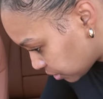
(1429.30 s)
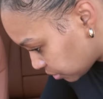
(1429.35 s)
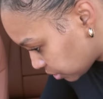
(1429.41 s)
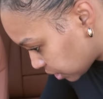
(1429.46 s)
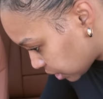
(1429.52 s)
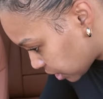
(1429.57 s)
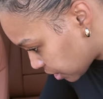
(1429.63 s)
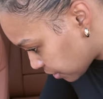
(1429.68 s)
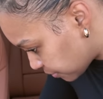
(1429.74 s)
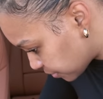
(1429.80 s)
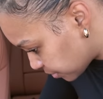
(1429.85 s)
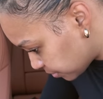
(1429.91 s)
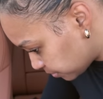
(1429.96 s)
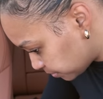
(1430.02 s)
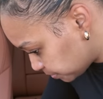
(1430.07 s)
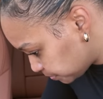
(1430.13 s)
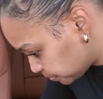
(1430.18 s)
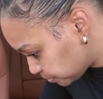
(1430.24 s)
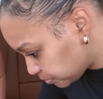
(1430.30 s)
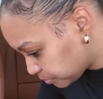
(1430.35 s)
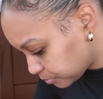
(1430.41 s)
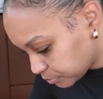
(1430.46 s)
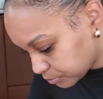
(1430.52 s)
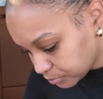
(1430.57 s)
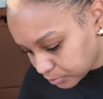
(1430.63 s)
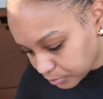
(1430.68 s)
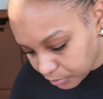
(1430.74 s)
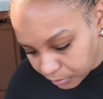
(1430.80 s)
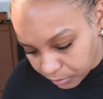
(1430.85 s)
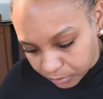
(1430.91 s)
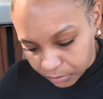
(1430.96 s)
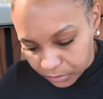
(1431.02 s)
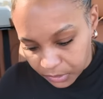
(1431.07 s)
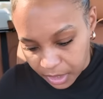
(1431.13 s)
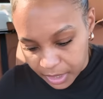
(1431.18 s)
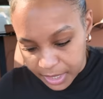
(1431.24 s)
I don't think I have it.
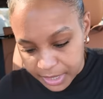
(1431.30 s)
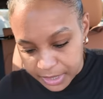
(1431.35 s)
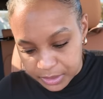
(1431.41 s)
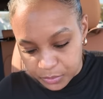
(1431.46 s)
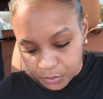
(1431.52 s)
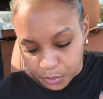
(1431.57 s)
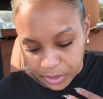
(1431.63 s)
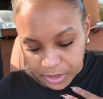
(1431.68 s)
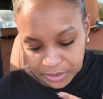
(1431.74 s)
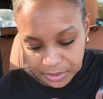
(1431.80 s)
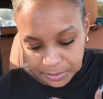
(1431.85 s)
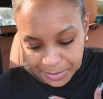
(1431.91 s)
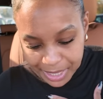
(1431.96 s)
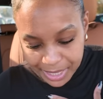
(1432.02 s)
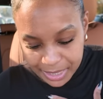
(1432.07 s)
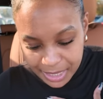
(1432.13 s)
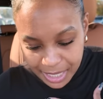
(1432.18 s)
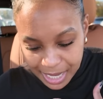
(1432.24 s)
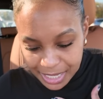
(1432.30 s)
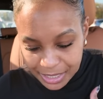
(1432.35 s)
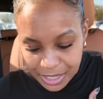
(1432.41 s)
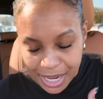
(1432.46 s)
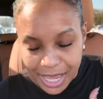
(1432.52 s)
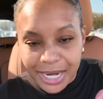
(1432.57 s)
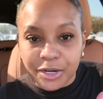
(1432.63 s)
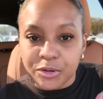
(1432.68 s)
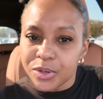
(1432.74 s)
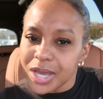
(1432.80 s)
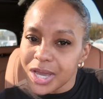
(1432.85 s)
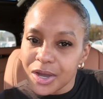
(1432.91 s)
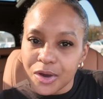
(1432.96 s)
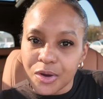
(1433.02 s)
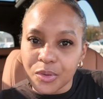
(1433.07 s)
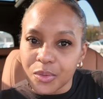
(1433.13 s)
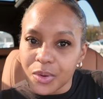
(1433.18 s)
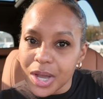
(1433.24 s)
And wearing the mic, I don't, I don't
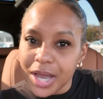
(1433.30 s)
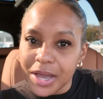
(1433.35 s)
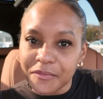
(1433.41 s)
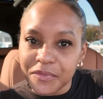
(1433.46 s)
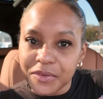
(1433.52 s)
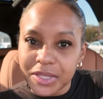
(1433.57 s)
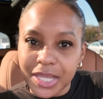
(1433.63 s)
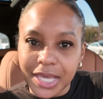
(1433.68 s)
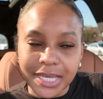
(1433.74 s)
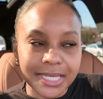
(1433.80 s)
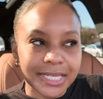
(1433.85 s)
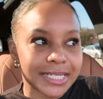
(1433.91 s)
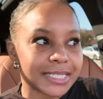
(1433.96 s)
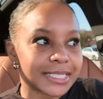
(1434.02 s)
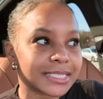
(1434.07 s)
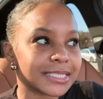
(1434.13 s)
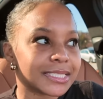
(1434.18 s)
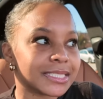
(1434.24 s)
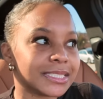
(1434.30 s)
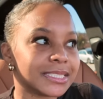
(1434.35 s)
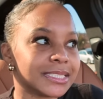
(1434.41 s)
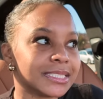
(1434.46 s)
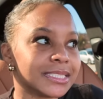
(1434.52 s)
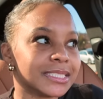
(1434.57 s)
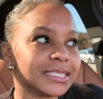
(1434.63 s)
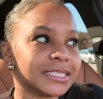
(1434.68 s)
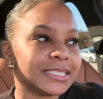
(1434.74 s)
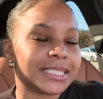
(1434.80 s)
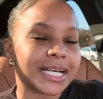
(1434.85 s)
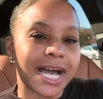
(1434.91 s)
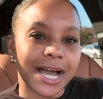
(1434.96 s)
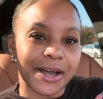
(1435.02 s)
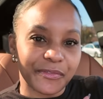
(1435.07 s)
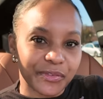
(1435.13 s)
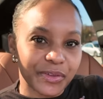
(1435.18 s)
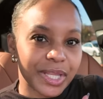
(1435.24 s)
know. I feel like
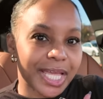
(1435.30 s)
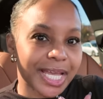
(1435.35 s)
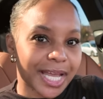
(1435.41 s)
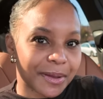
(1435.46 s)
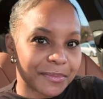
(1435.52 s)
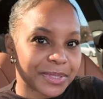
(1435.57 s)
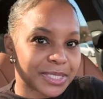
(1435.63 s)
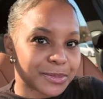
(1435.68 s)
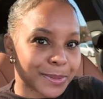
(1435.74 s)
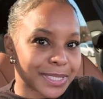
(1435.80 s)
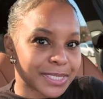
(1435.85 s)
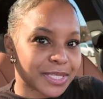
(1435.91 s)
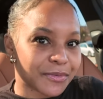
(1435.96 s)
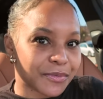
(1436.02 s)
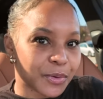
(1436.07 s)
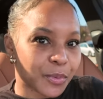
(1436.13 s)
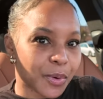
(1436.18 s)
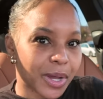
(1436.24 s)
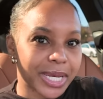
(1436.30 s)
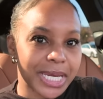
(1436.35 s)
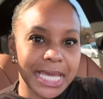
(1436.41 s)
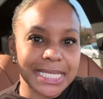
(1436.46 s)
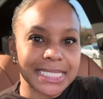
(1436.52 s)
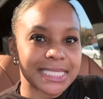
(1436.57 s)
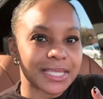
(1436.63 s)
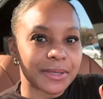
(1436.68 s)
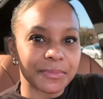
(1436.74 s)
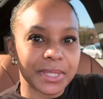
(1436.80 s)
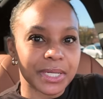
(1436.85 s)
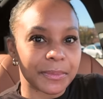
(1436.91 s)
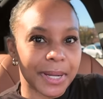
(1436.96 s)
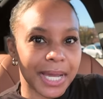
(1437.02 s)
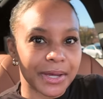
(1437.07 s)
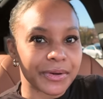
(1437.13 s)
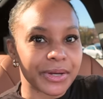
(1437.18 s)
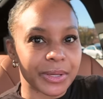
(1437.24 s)
I feel like I miss my ZV1. It's something
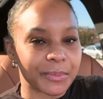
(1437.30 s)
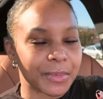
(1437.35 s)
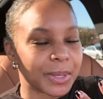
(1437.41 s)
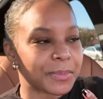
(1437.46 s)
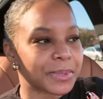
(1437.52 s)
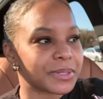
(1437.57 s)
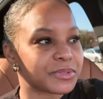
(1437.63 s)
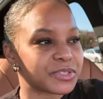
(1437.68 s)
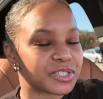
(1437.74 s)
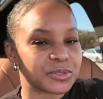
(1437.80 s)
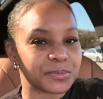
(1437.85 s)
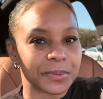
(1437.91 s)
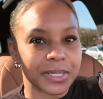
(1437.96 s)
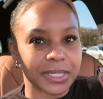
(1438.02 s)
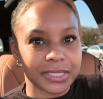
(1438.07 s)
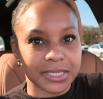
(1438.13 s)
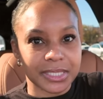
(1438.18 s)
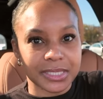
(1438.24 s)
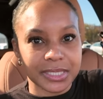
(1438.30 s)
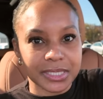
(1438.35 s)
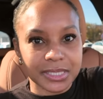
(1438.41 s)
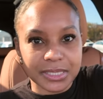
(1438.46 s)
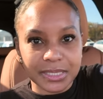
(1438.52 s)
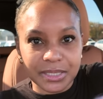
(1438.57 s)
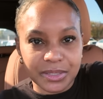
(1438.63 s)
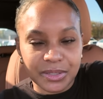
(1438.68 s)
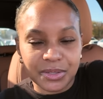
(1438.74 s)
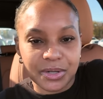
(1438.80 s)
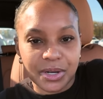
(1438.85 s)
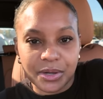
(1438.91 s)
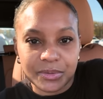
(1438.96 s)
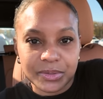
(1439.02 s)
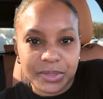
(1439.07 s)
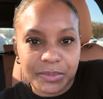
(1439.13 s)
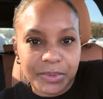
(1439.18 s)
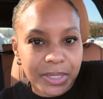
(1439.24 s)
about it. Maybe it's just because it's, you know,
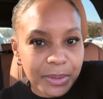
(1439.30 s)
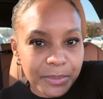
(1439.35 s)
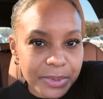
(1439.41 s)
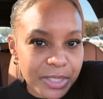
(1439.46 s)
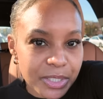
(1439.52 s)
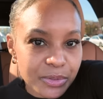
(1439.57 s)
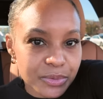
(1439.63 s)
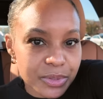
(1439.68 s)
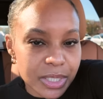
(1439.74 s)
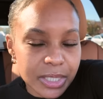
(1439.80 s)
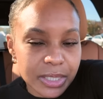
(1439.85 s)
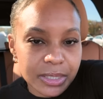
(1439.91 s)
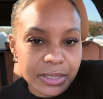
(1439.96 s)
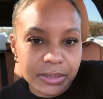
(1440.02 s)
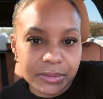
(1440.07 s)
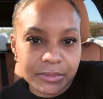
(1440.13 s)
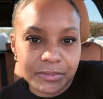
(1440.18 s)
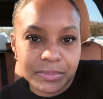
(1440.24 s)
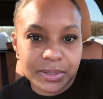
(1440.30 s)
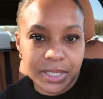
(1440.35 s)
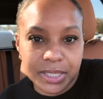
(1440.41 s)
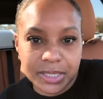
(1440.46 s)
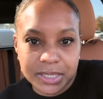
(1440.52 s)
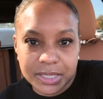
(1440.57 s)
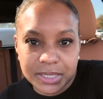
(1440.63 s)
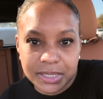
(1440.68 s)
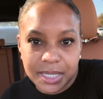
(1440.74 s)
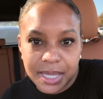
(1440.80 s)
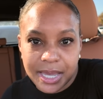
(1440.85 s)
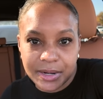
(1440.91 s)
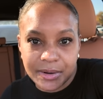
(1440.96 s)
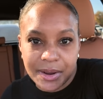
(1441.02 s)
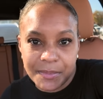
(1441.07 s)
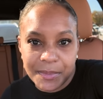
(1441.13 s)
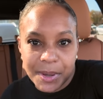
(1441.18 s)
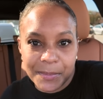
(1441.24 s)
something I've been using. Plus, I
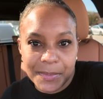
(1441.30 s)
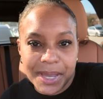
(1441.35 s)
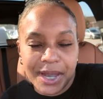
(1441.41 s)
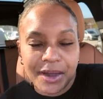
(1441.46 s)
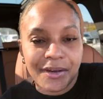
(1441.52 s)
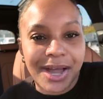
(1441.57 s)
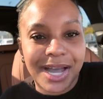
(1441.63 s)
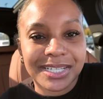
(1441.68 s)
don't have my mount.